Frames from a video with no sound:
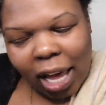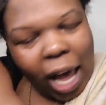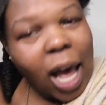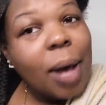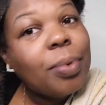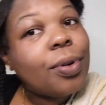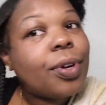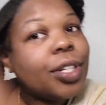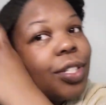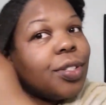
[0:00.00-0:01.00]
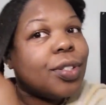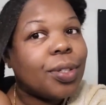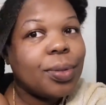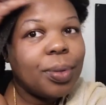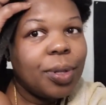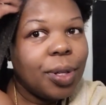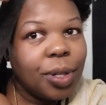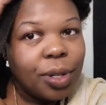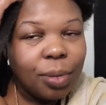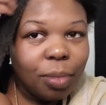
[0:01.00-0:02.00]
I'm going to do
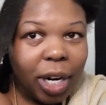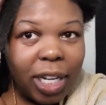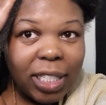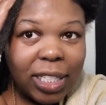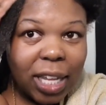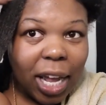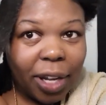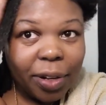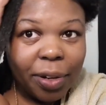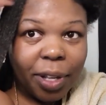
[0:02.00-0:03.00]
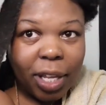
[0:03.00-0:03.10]
the braid style.